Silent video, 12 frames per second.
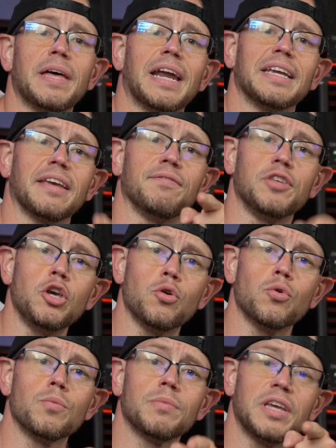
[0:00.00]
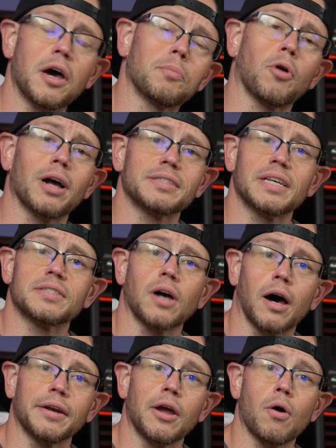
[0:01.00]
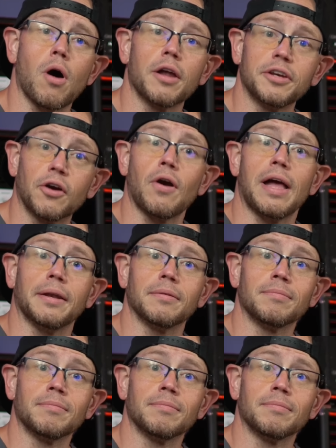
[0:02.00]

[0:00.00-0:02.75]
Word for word: and I give you the unprocessed audio on your end.